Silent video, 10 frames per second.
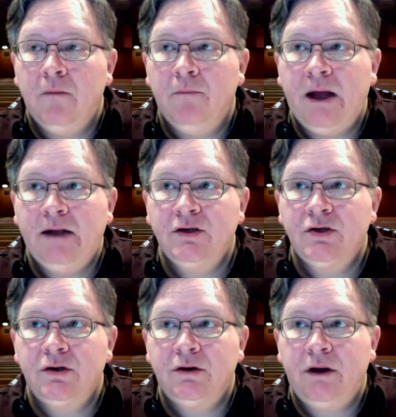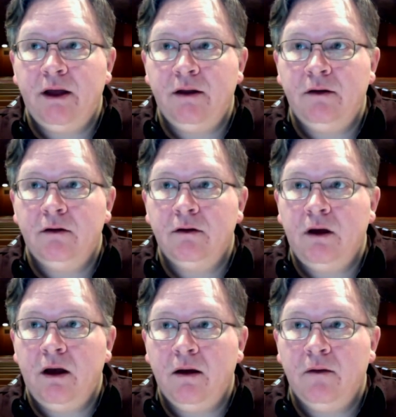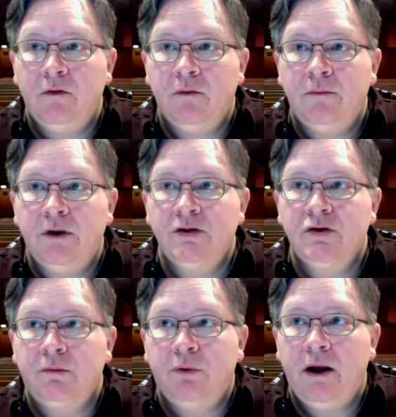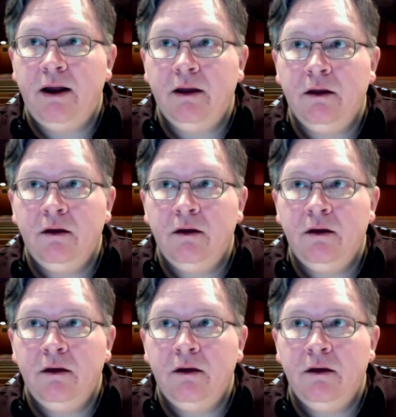pastor and the minister praying